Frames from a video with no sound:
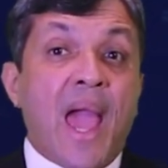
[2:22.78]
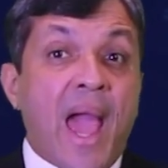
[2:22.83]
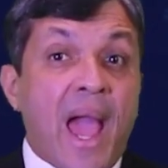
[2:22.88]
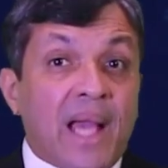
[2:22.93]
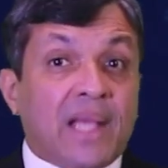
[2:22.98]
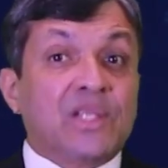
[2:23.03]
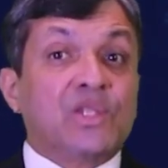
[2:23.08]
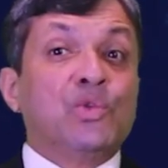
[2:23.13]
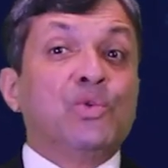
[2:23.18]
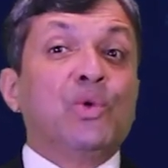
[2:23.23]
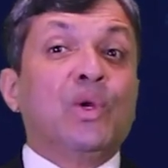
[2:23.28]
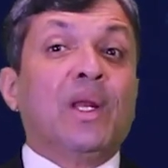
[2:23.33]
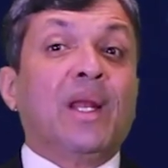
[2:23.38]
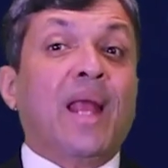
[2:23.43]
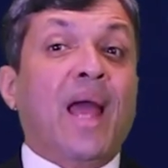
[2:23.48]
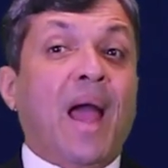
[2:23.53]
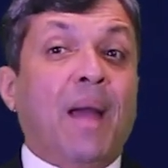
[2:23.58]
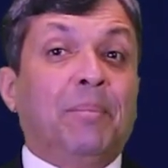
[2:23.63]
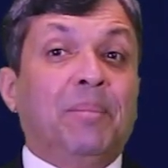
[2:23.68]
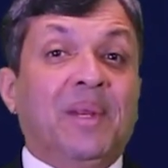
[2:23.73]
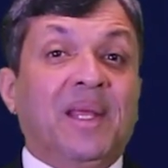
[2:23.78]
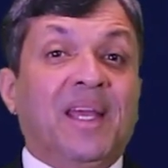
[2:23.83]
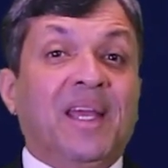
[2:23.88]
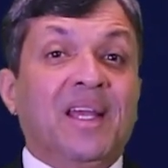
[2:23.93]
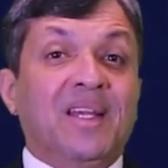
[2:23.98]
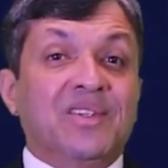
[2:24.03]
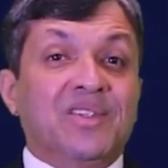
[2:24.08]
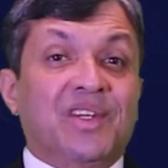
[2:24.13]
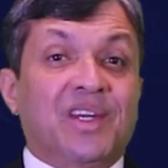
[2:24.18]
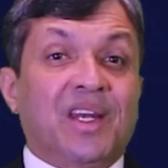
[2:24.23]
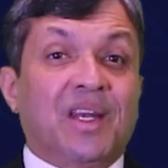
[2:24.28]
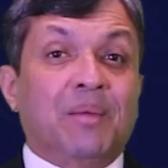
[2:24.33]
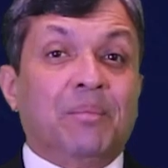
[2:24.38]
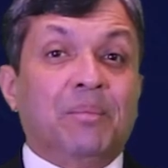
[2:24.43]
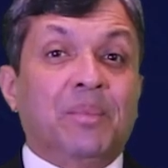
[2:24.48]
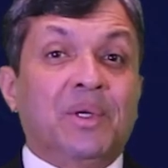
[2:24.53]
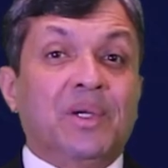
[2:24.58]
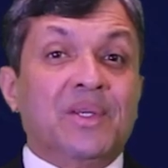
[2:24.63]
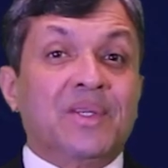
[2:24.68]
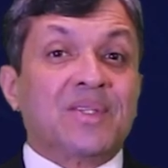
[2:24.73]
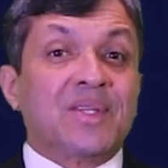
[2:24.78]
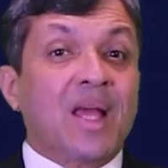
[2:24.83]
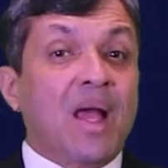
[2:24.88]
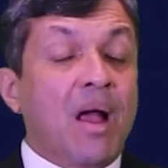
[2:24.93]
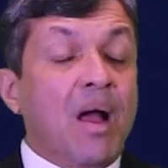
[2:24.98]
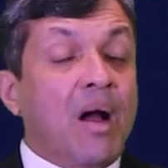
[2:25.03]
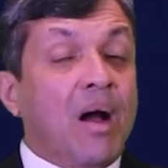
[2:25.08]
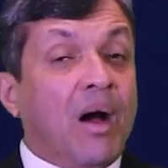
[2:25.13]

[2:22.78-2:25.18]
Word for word: actual application numbers